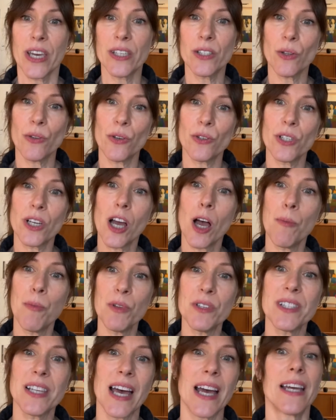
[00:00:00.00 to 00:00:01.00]
so there's a couple
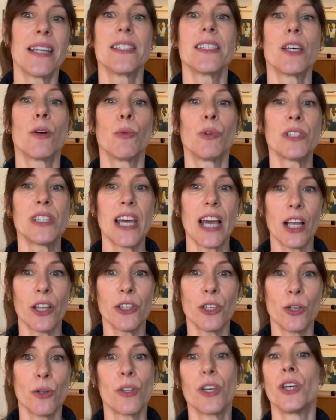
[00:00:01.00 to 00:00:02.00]
signs that will tell
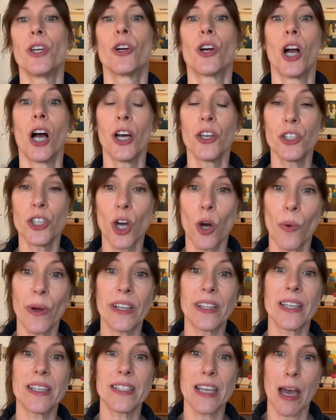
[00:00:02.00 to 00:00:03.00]
you that you're
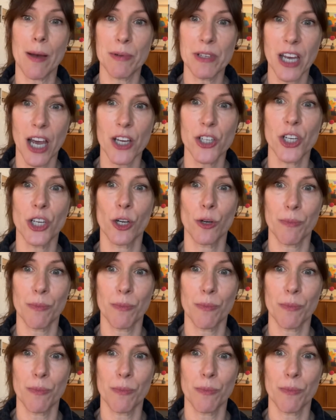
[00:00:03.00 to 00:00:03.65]
unknowingly sabotaging your